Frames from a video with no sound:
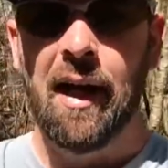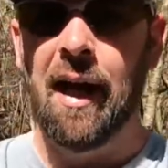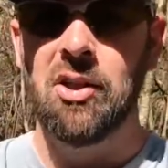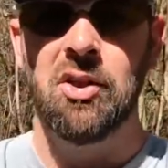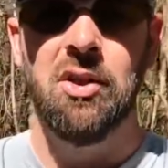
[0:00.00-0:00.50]

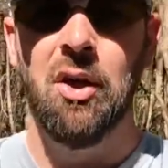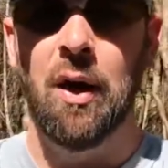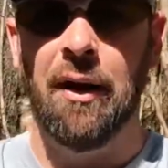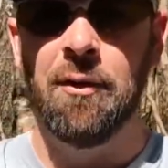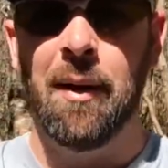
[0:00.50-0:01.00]
I just knew
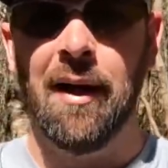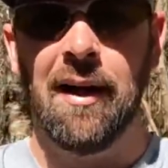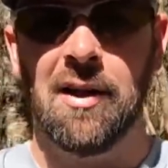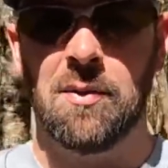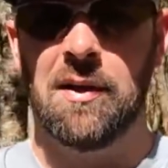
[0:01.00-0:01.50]

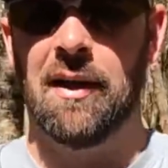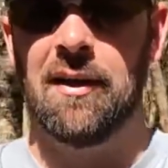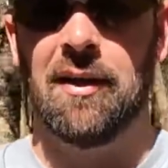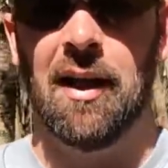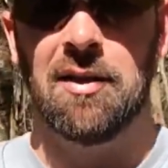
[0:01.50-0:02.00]
everybody else was out
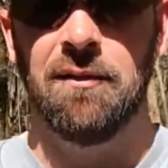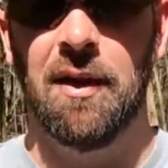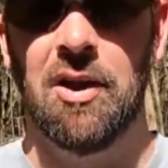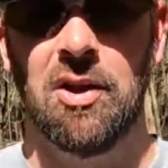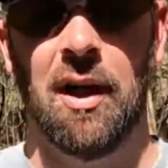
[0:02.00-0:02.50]
there catching
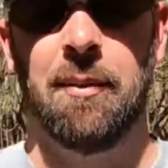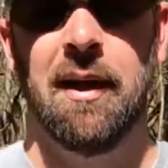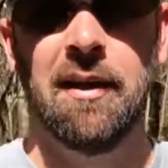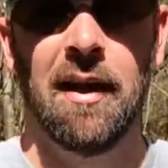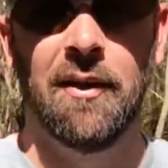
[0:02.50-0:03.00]
fish and I'm
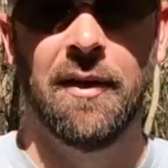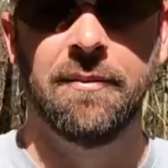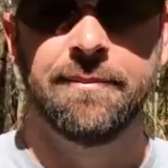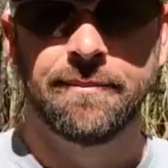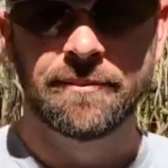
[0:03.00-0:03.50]
getting
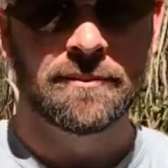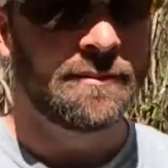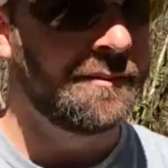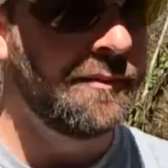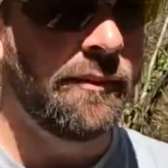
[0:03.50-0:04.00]
nothing.
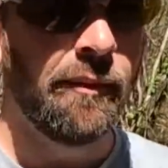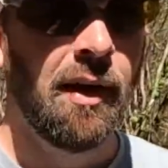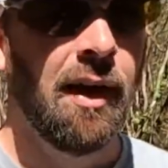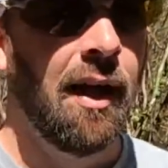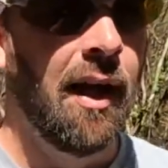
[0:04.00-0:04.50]

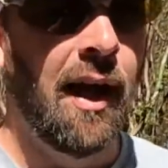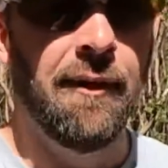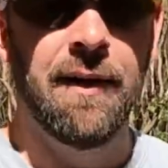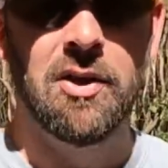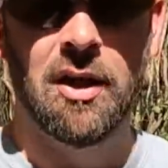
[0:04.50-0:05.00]

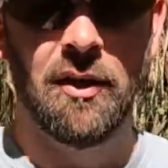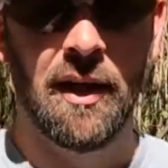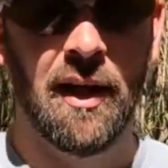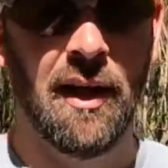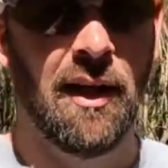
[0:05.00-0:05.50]
I fish all
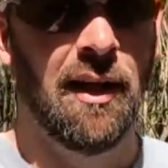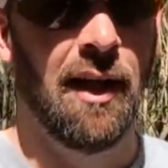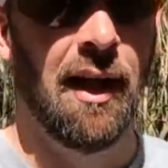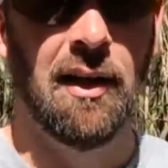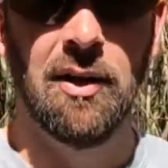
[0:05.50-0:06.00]
day,
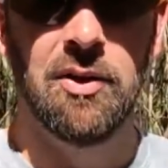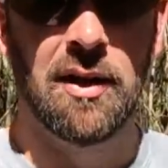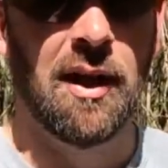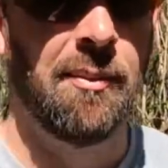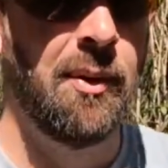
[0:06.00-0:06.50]
I lose a
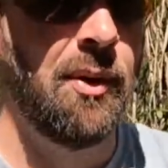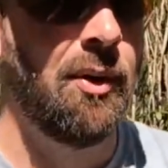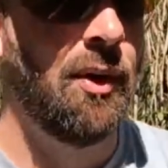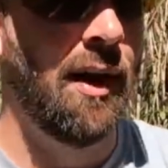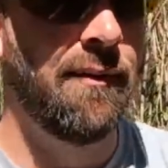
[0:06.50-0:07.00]

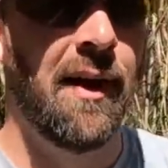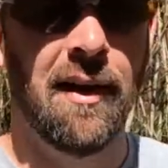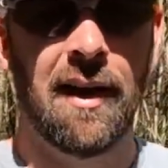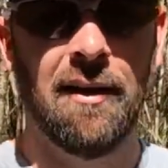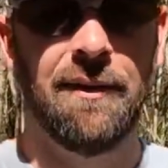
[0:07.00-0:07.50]
couple. I
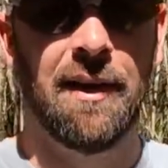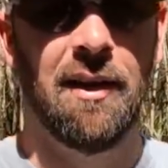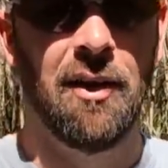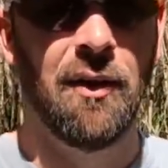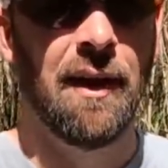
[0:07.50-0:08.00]
finally kind of figure a
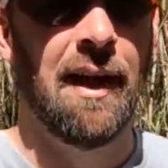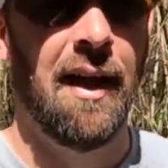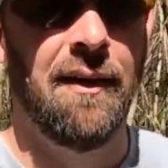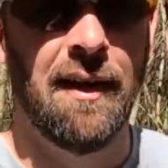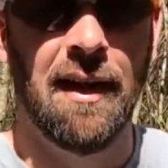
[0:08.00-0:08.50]
little thing
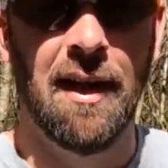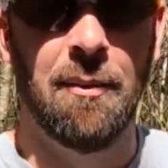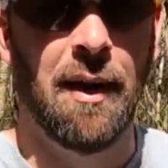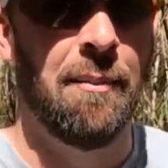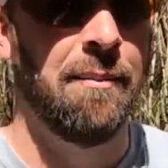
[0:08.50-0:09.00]
out at the
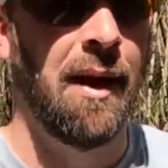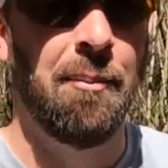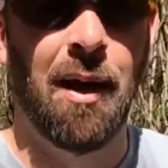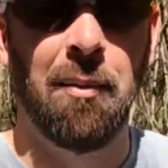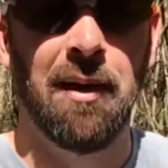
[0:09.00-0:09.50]
end, but
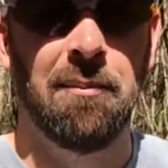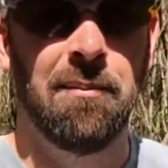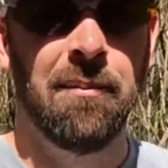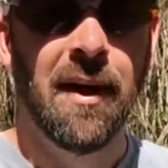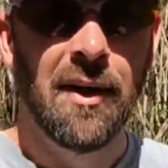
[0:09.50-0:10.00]
I'm probably
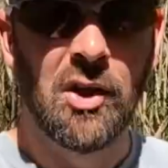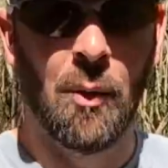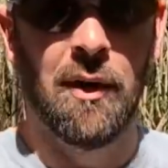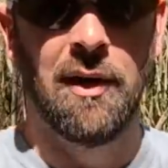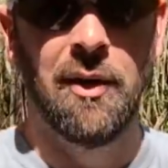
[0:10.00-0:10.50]

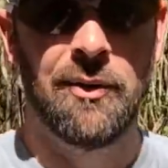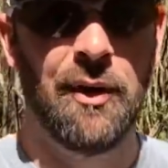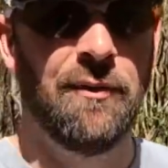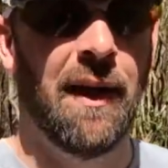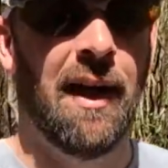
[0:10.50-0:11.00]
going a little
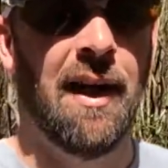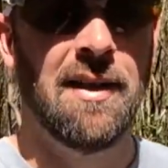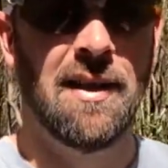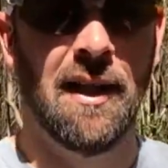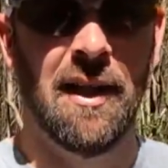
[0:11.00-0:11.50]
too
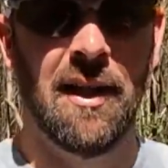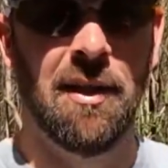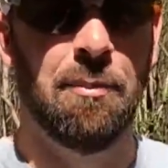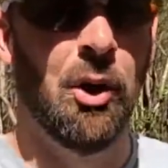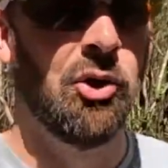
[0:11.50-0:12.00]
fast
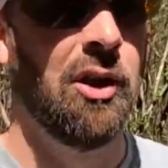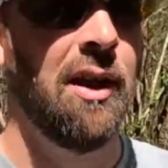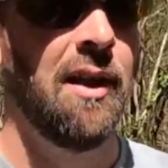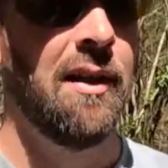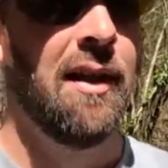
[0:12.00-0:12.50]
and pushing
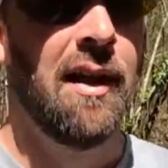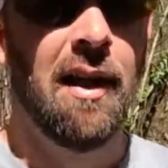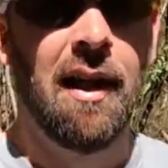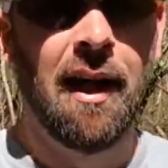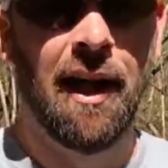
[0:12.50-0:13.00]
it.
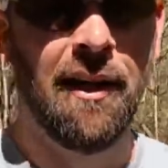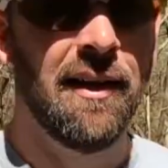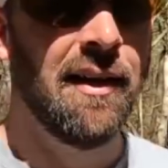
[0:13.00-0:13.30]
And